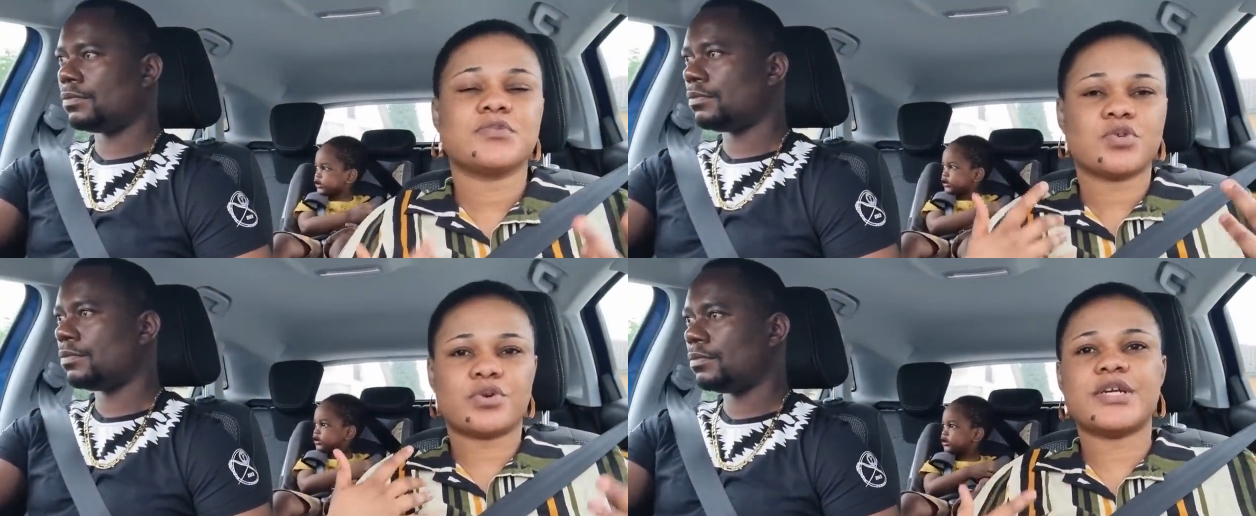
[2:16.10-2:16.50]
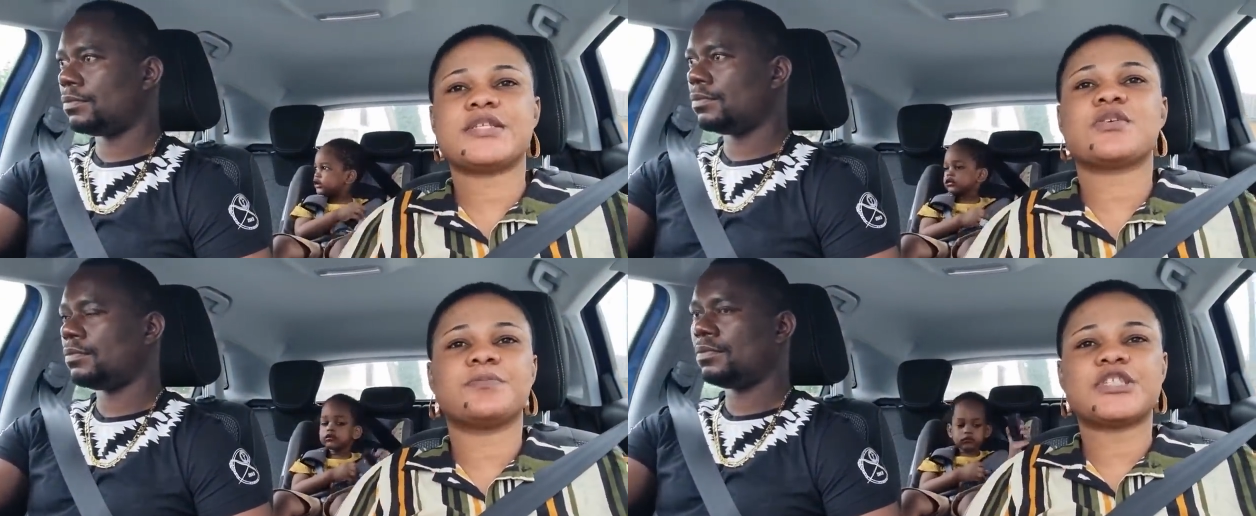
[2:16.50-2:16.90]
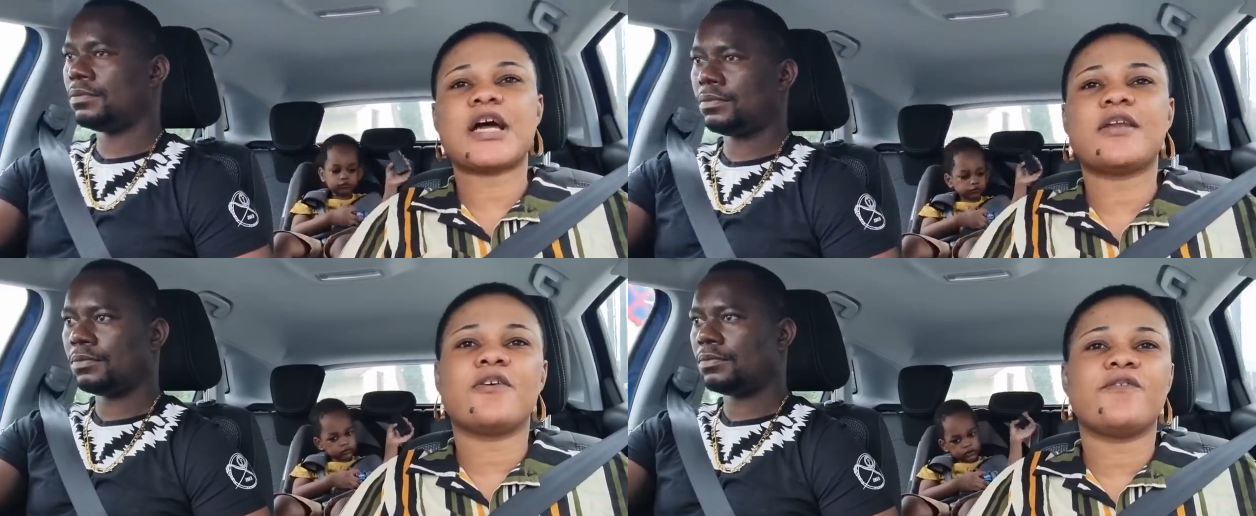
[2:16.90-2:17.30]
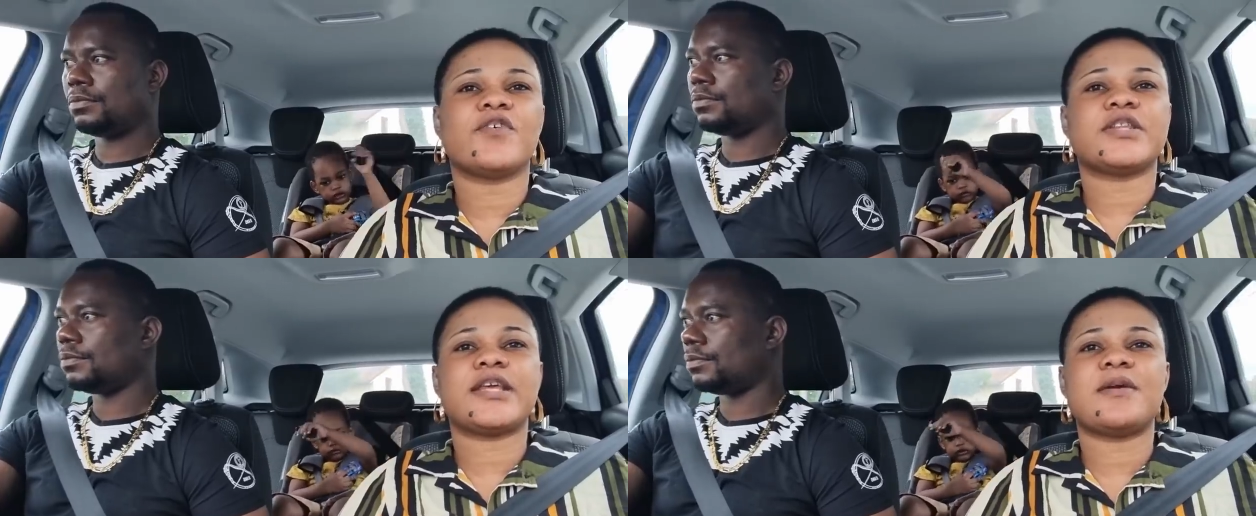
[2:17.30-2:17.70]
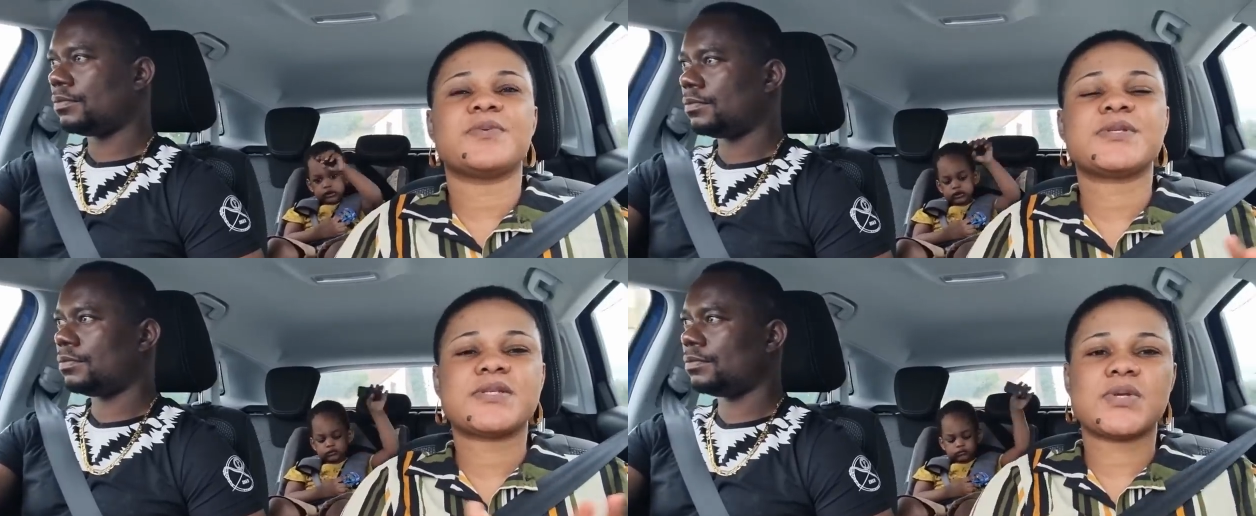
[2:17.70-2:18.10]
Speaker 1: create some channel for them.
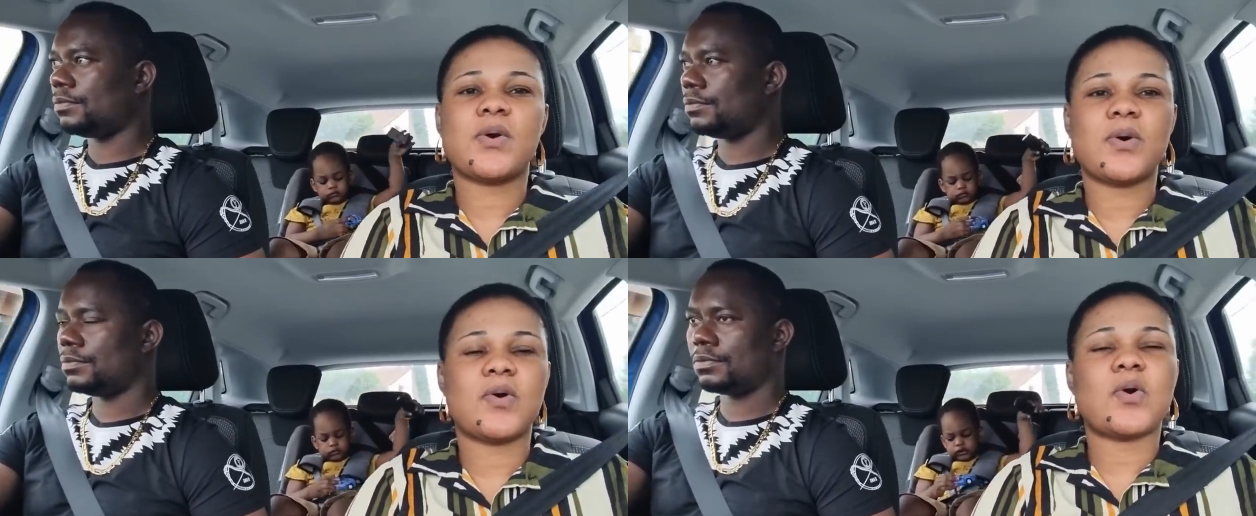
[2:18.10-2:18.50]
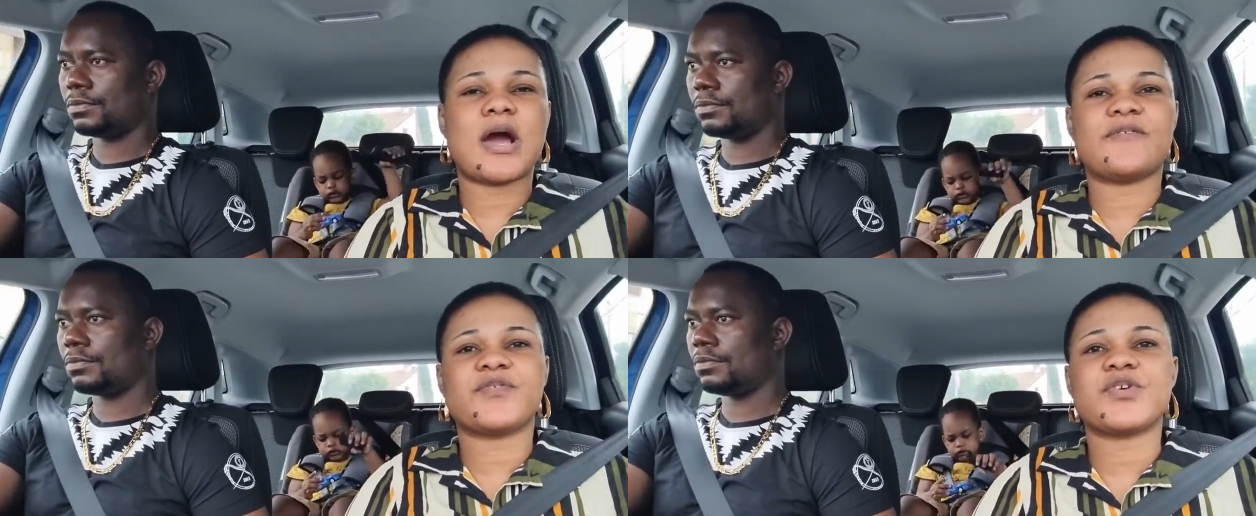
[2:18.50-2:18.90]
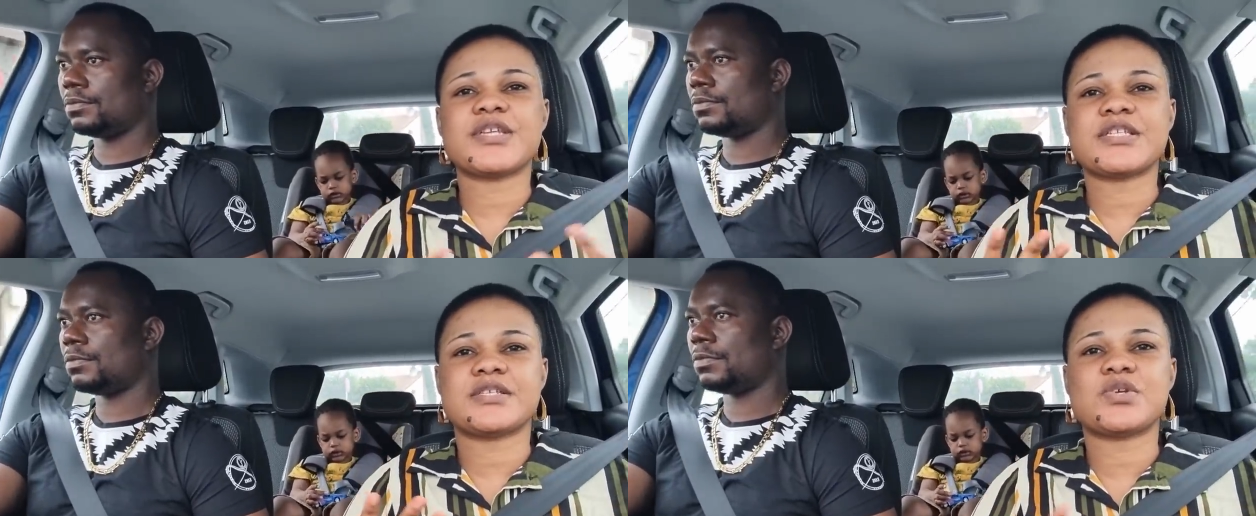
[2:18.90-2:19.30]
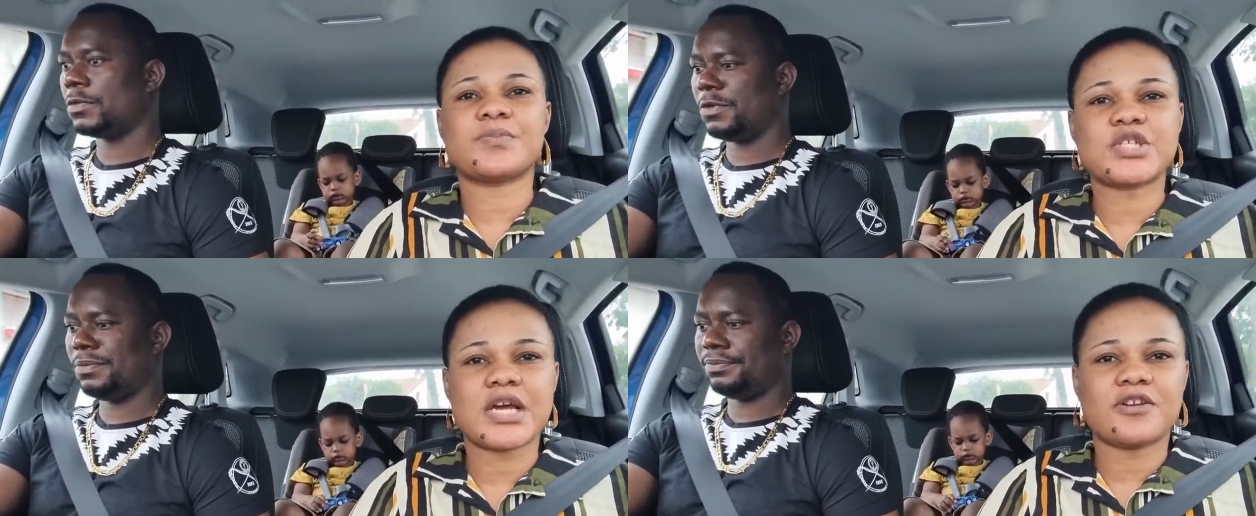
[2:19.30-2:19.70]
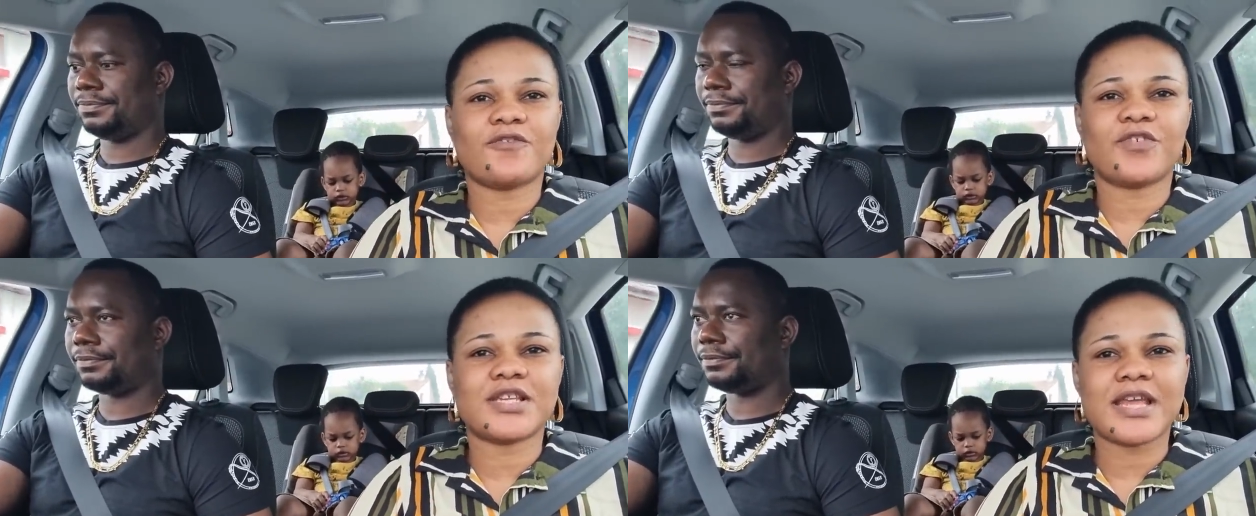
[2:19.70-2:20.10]
So I've created some channel
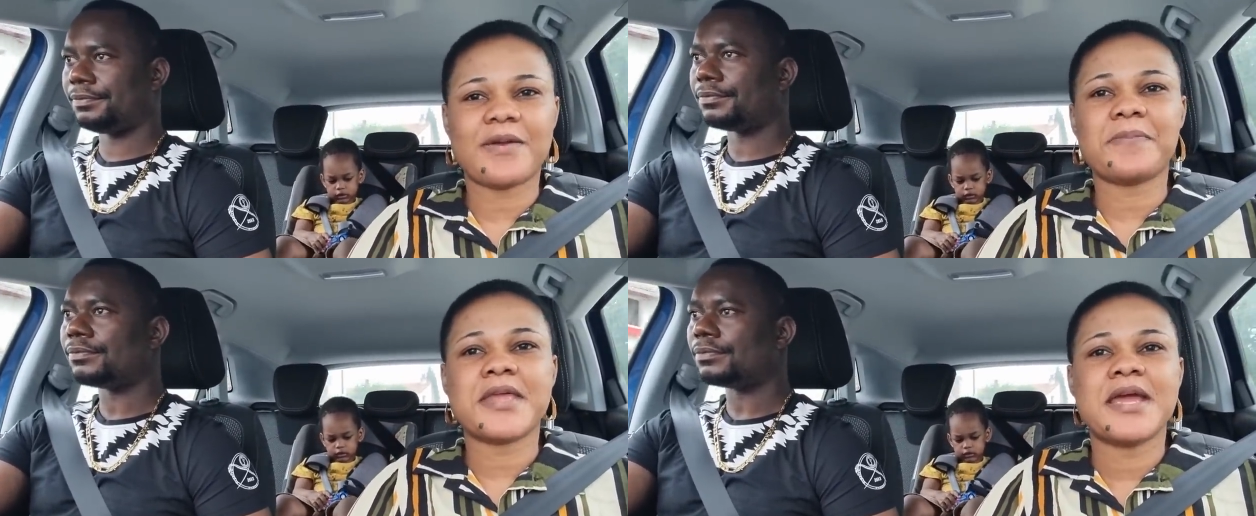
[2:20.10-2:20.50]
for them.